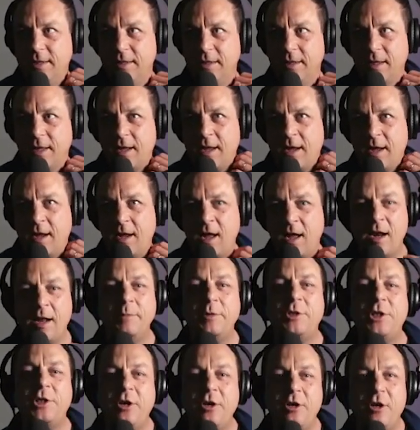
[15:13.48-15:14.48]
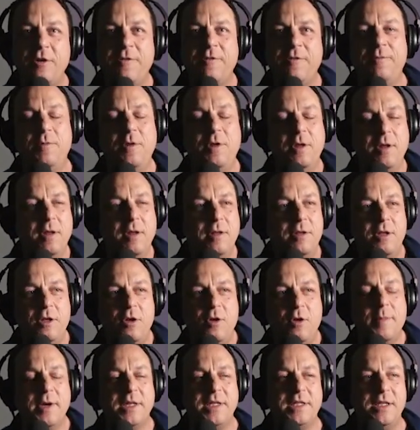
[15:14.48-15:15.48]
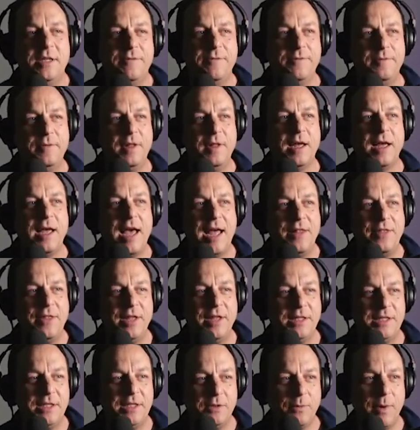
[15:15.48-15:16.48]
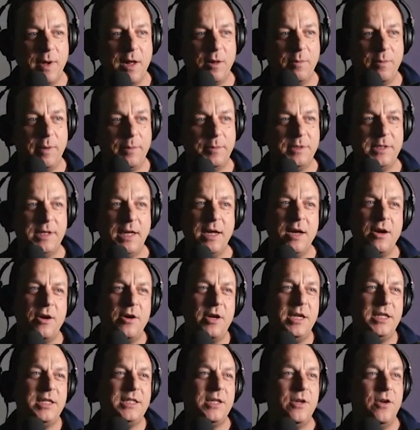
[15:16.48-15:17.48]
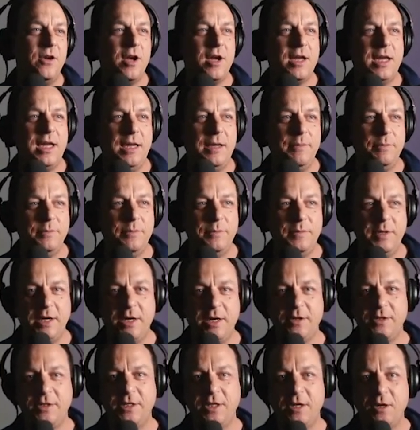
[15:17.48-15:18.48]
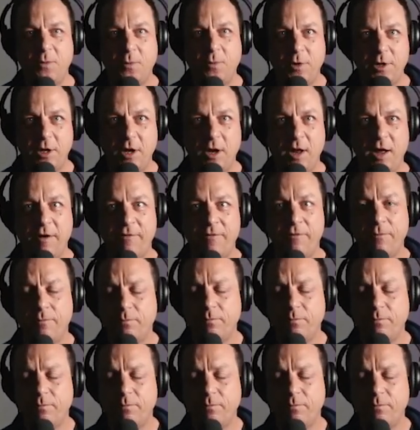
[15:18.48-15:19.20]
and I'm sure you must have had this as well. People say, "Oh, you're so lucky, you know, doing what you love."